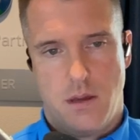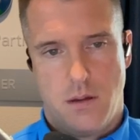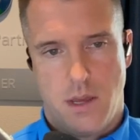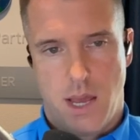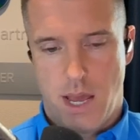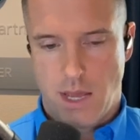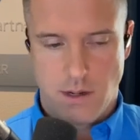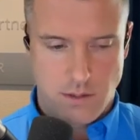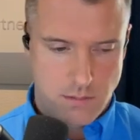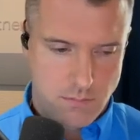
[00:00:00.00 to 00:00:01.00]

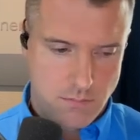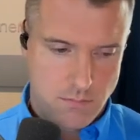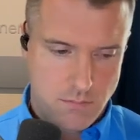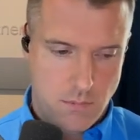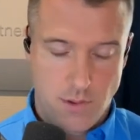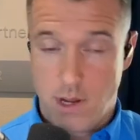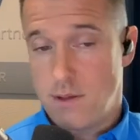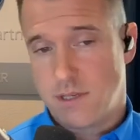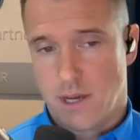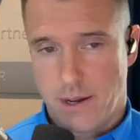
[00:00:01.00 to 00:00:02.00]
And on the other
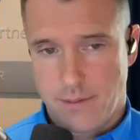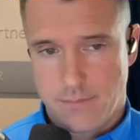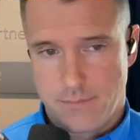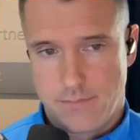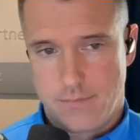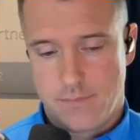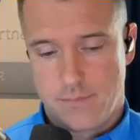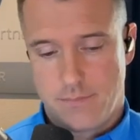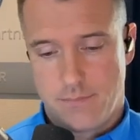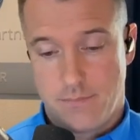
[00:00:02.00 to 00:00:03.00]
side,
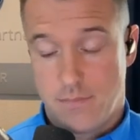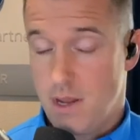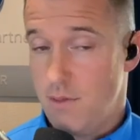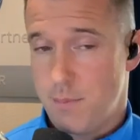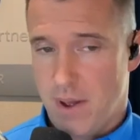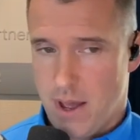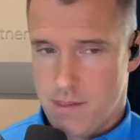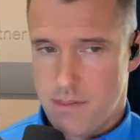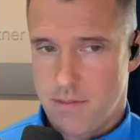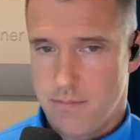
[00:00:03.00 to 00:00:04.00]
the other
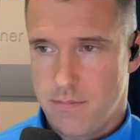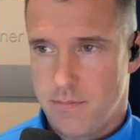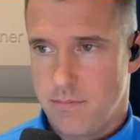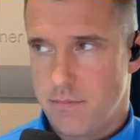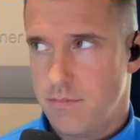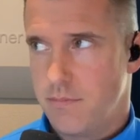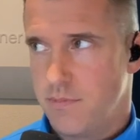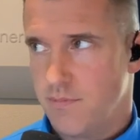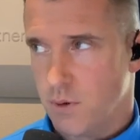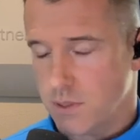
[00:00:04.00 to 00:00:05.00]
path
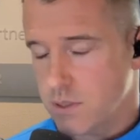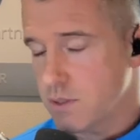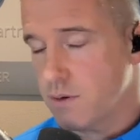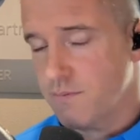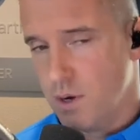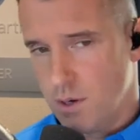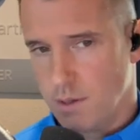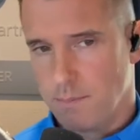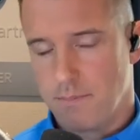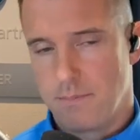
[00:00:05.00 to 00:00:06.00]
focuses on volume.